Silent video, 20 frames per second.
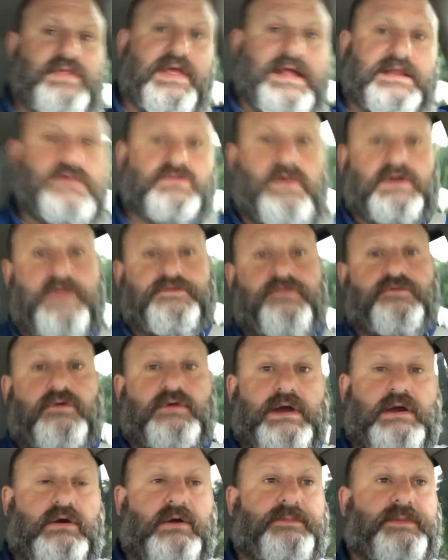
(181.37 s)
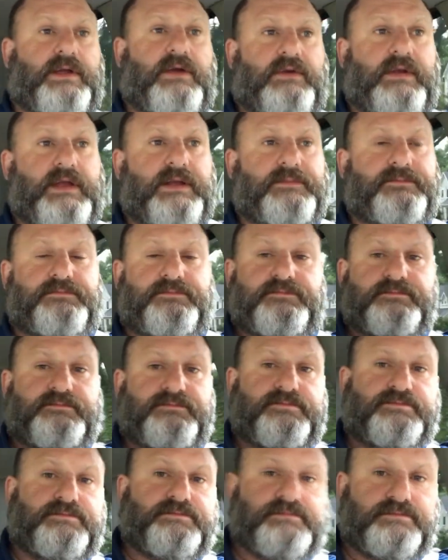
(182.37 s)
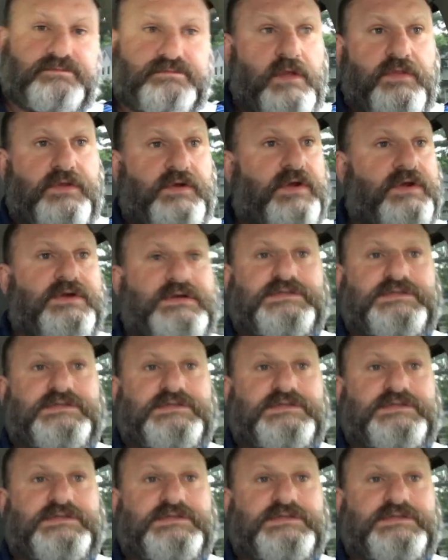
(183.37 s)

in that 24 hour period. There